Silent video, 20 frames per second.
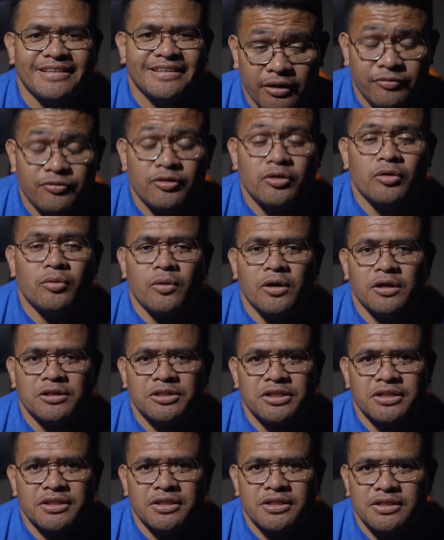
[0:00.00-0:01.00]
If you're
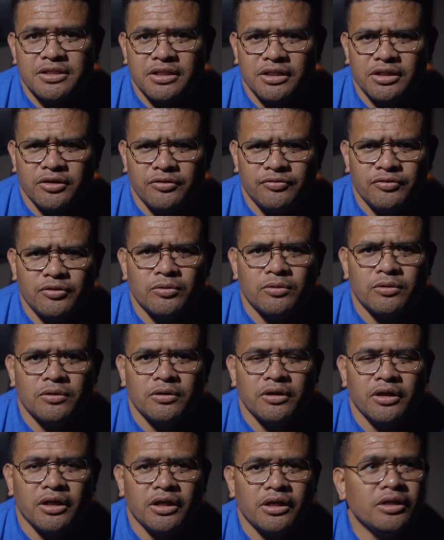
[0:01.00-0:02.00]
watching this and if
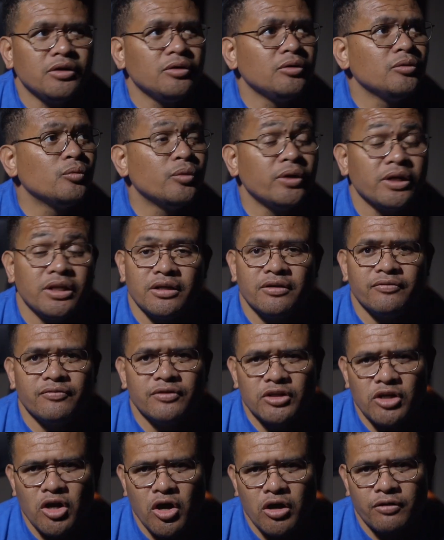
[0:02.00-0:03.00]
you're a wedding
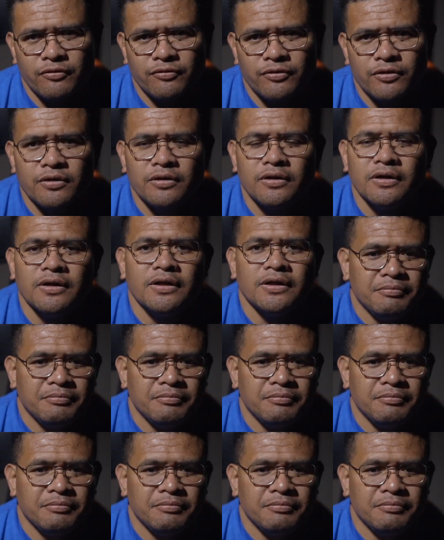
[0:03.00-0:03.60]
videographer,